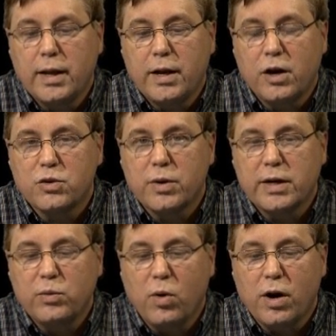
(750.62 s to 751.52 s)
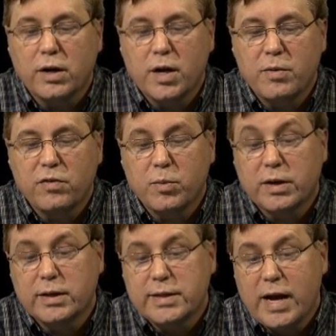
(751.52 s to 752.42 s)
in our drinking water coming from a
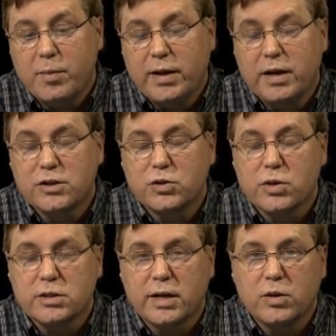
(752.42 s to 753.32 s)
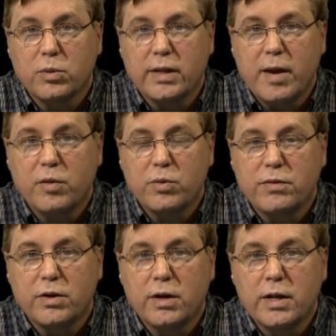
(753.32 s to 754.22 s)
contaminated source like the Willamette
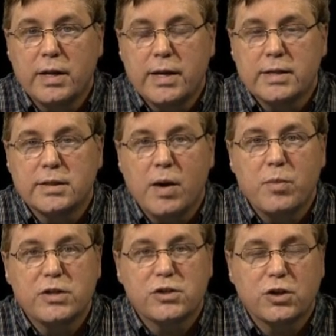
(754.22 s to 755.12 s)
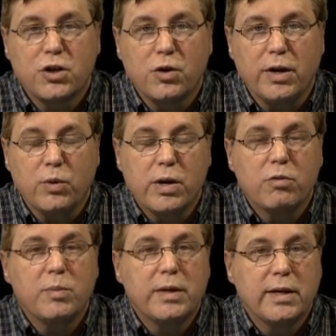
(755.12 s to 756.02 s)
River is not much security. We
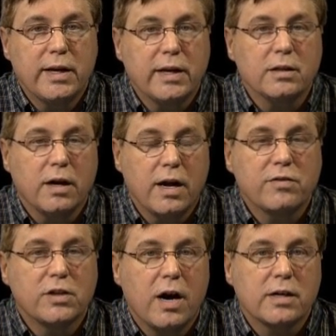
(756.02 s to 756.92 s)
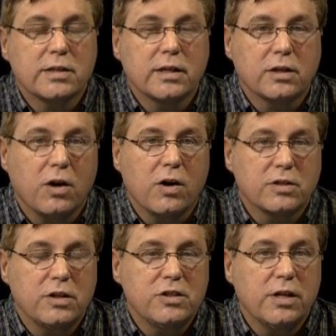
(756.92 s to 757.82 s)
would be getting a lot of toxic and
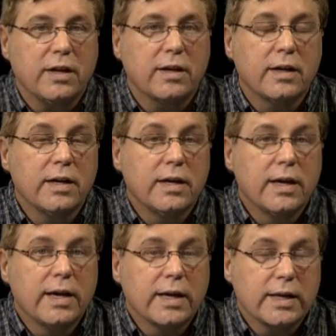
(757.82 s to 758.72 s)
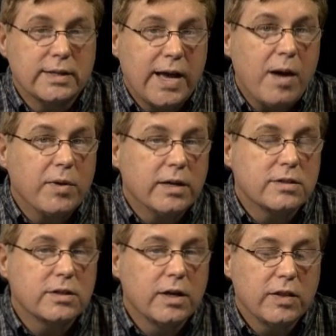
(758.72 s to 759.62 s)
carcinogenic
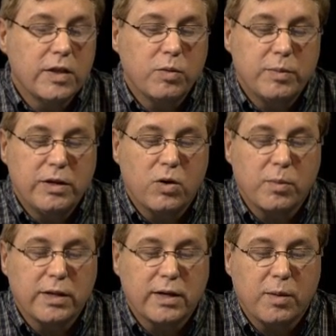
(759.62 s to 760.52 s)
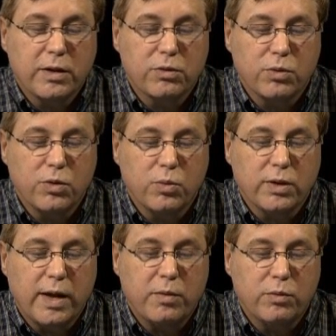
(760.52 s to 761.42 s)
contaminants that would be normally coming through the
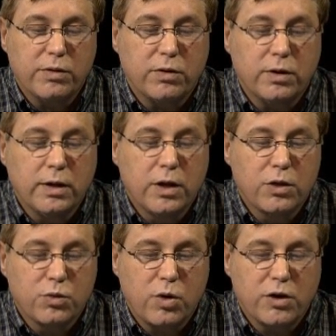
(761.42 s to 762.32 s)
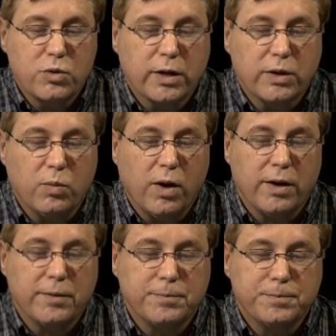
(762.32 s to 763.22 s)
Willamette River through our drinking water.